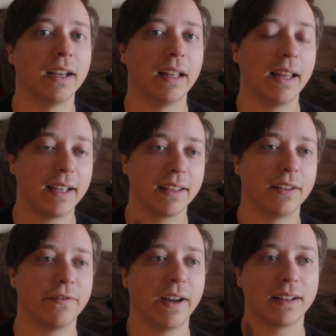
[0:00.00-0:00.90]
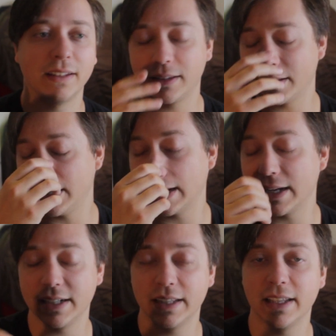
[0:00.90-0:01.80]
I like that the fact that the
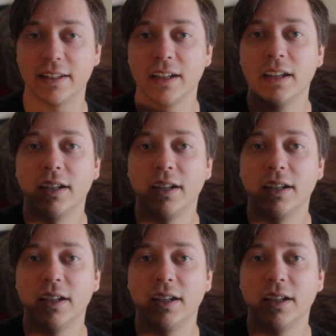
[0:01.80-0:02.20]
idea that,